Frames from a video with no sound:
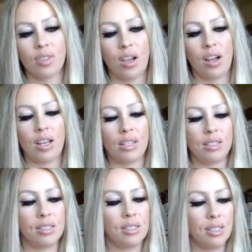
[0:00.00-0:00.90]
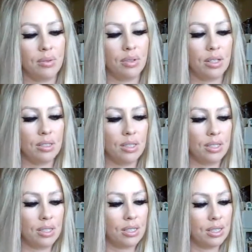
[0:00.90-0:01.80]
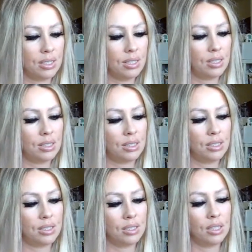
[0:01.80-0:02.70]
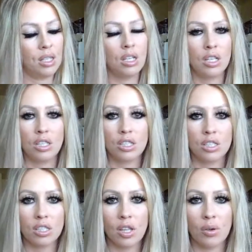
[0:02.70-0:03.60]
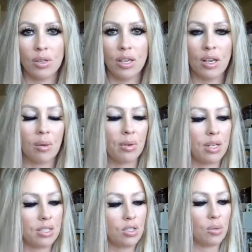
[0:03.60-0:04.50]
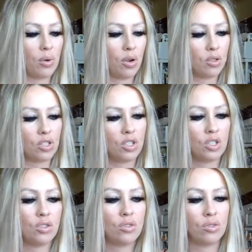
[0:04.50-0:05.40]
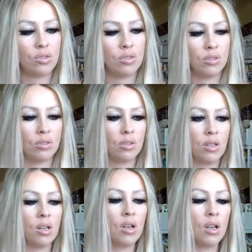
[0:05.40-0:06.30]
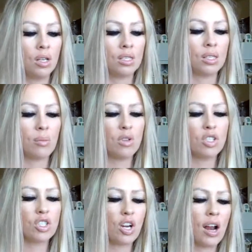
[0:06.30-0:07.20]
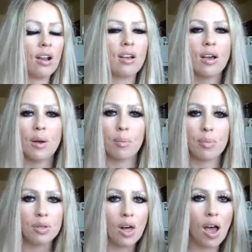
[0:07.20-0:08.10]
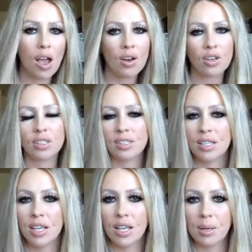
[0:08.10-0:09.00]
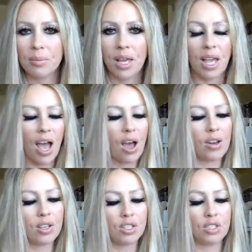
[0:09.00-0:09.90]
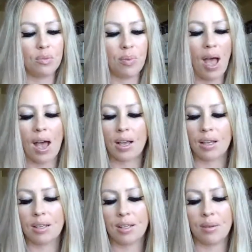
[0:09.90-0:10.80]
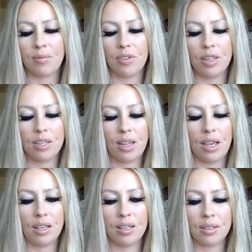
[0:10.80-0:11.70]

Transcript: All right, let's see what else. Slowly coming in to approach you. Someone's trying to um, plot or scheme like how to get you back. I'm feeling like